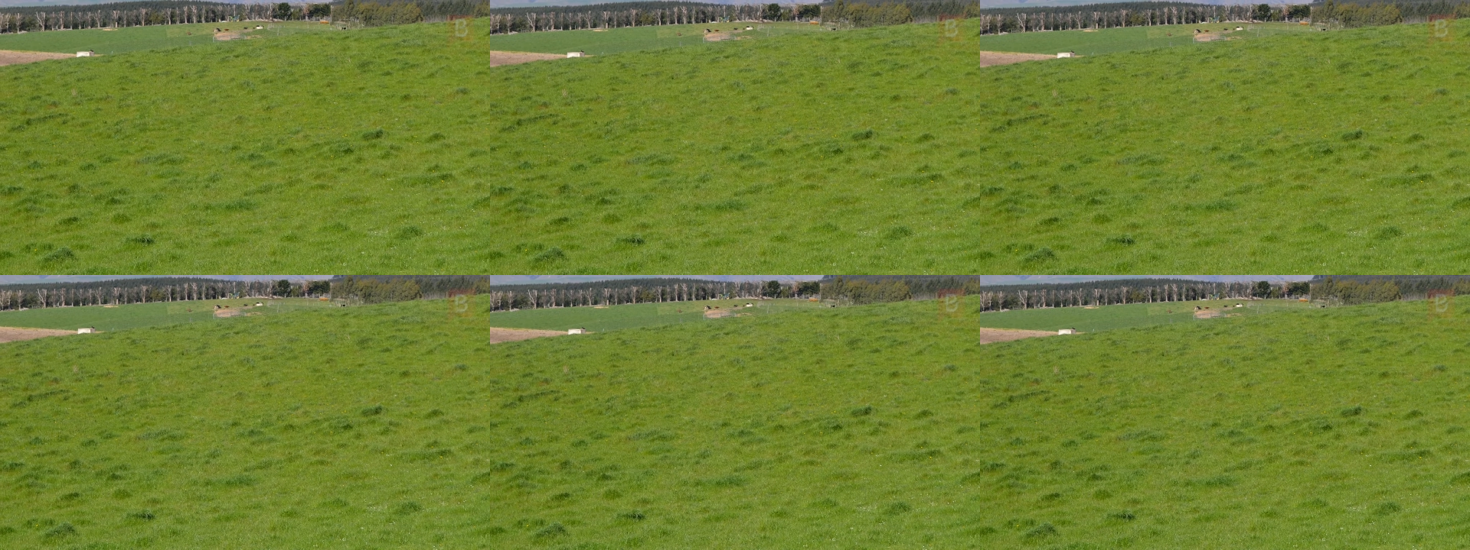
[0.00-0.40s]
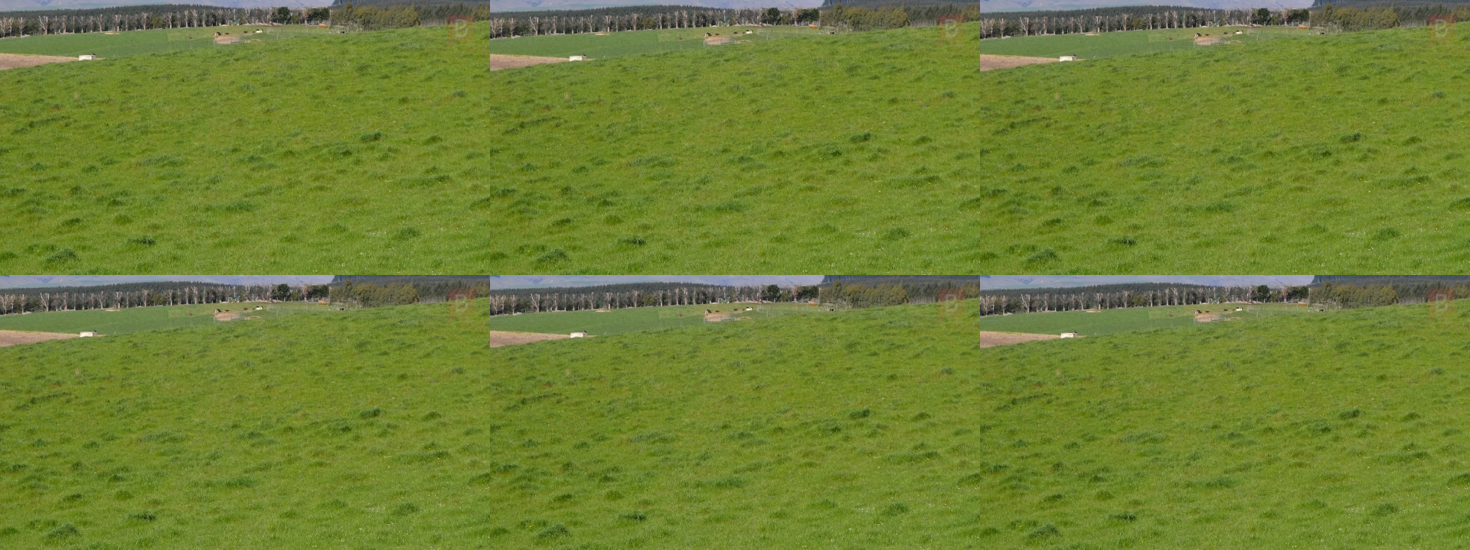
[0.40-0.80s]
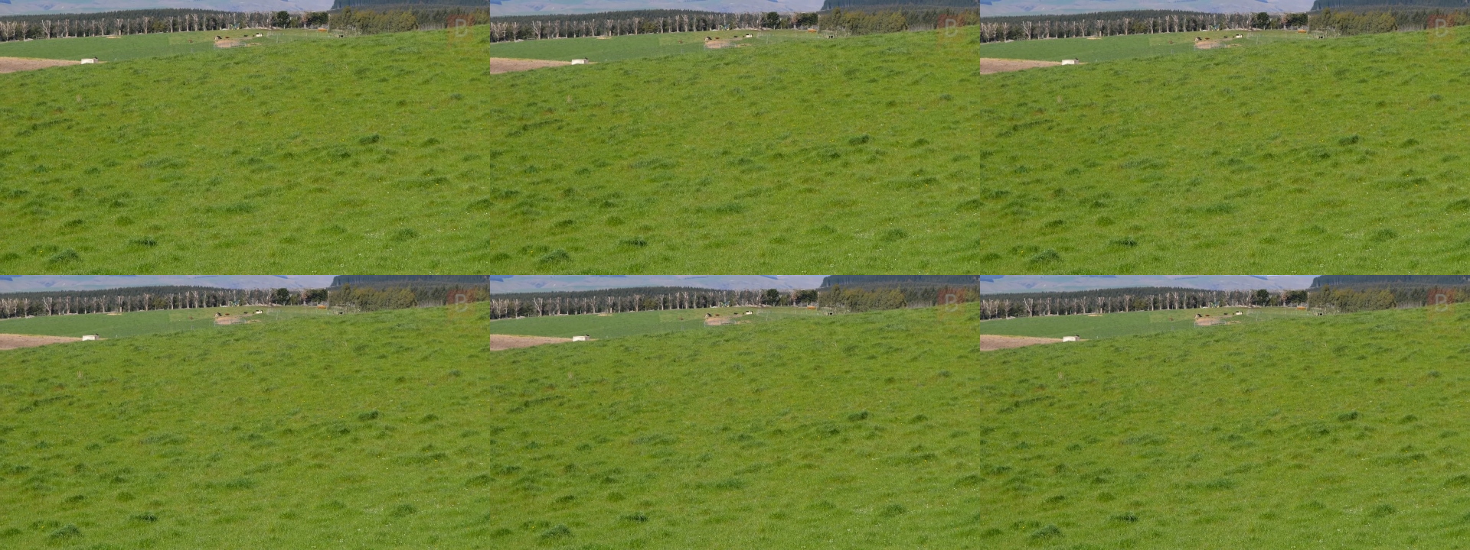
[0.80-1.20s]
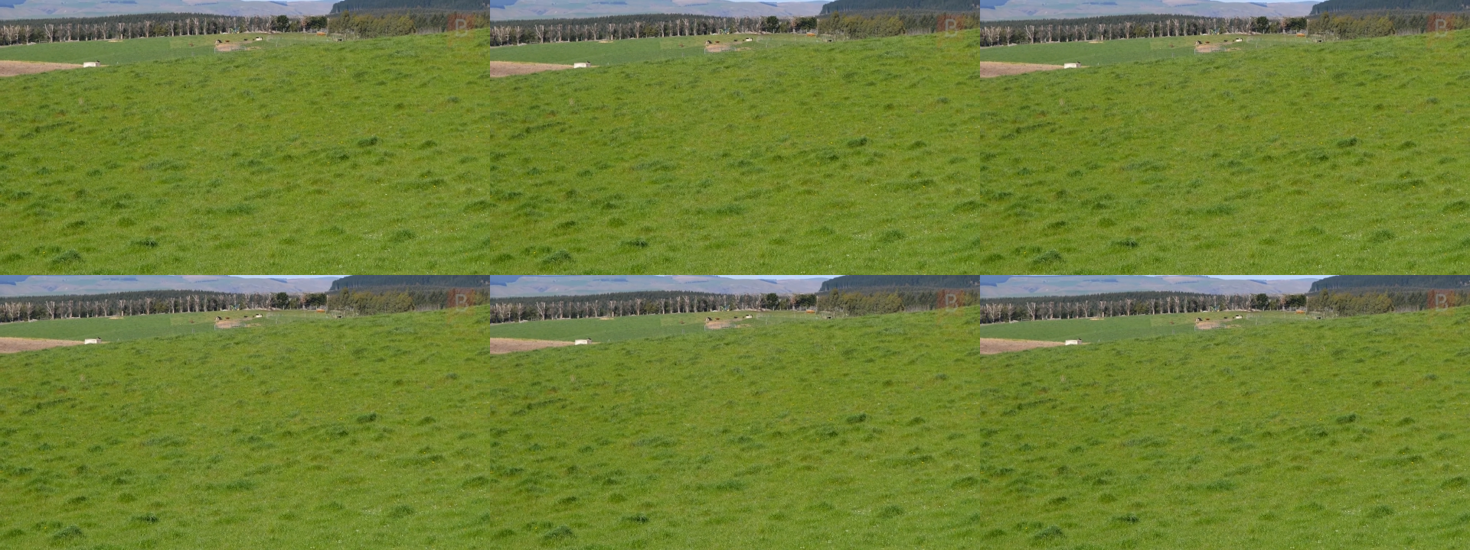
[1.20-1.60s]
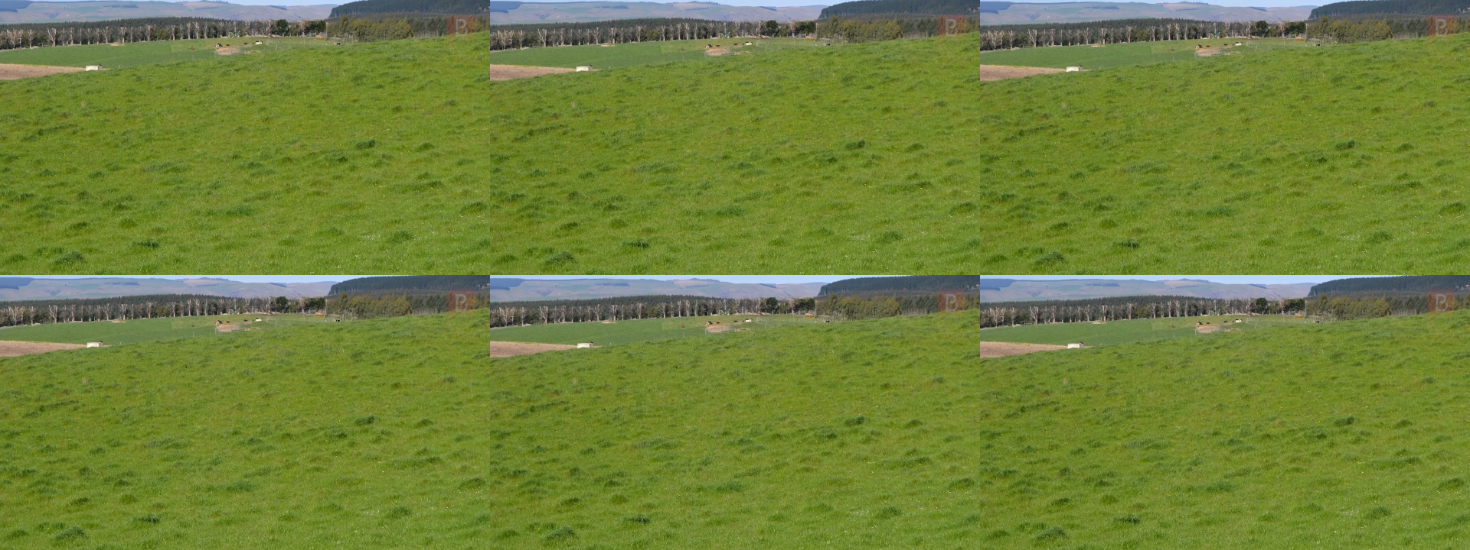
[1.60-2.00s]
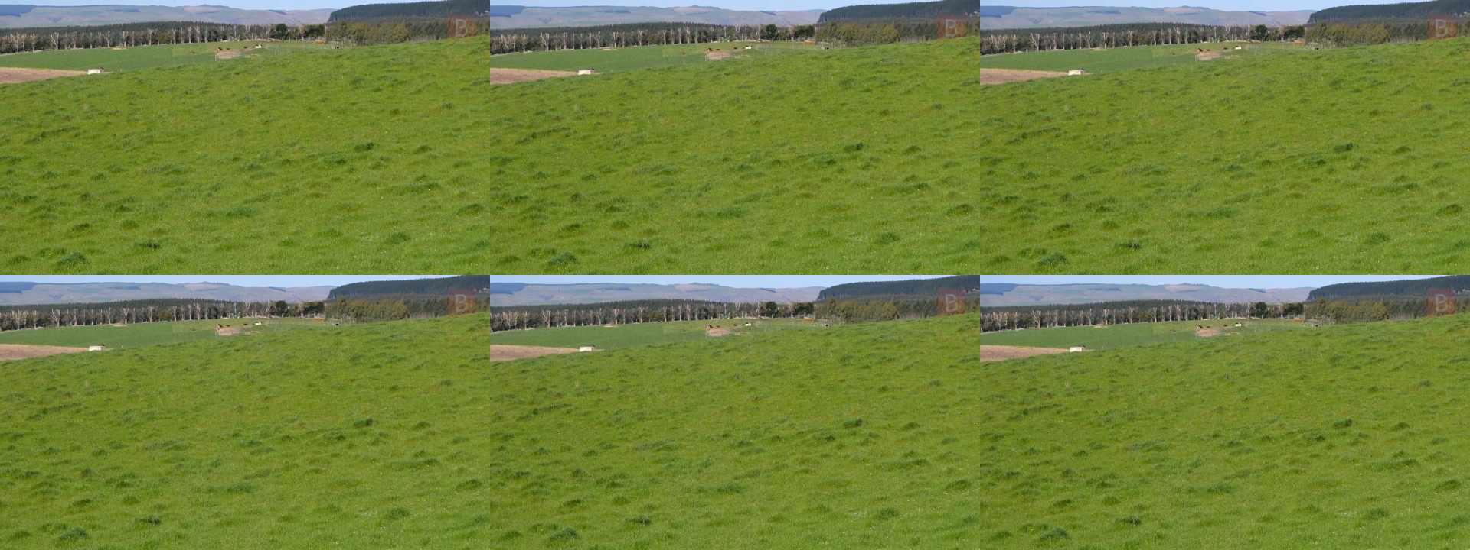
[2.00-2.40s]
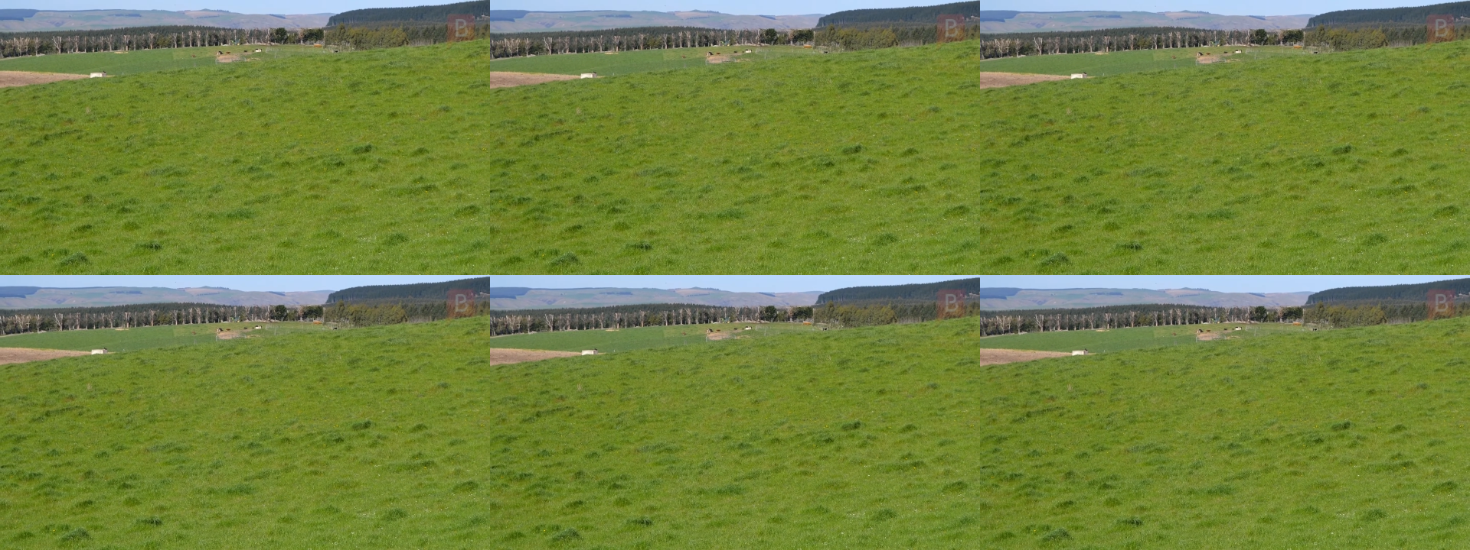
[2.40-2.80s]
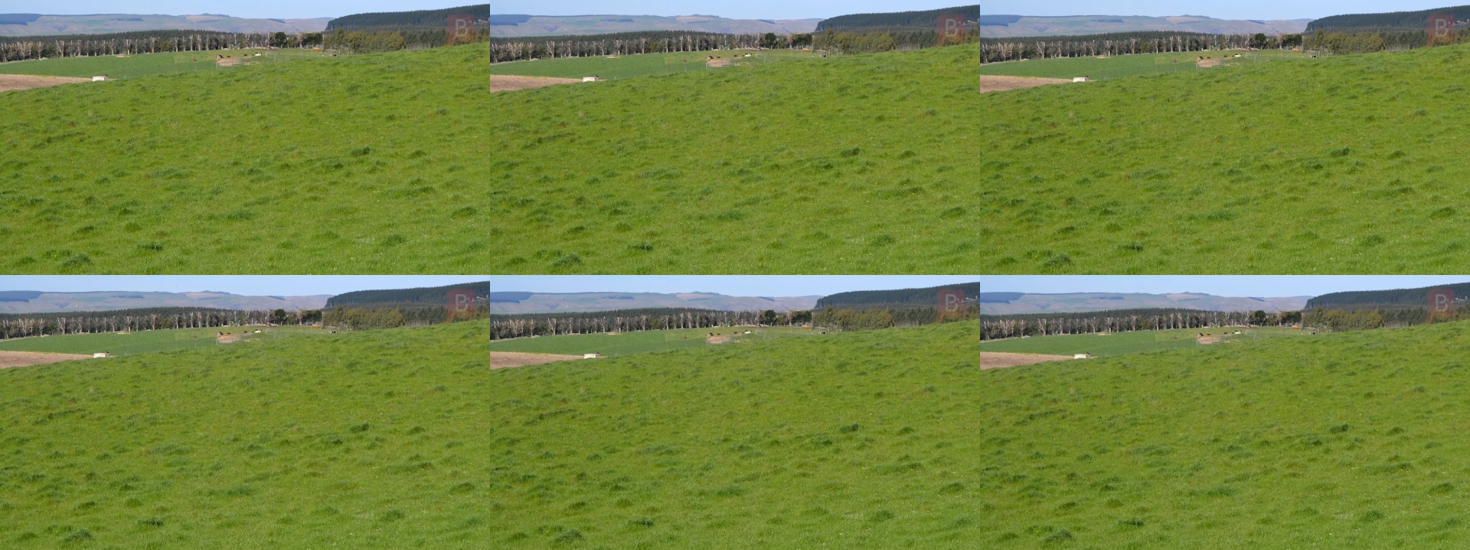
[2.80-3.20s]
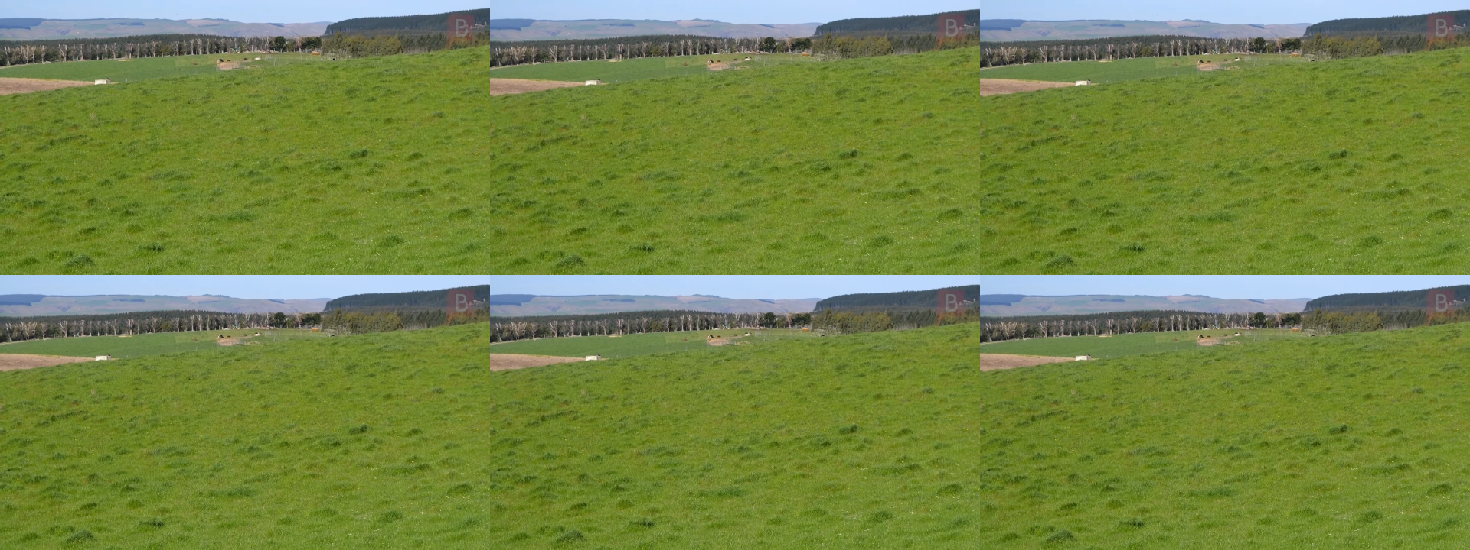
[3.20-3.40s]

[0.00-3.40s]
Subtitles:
Nobody's mouth can be seen.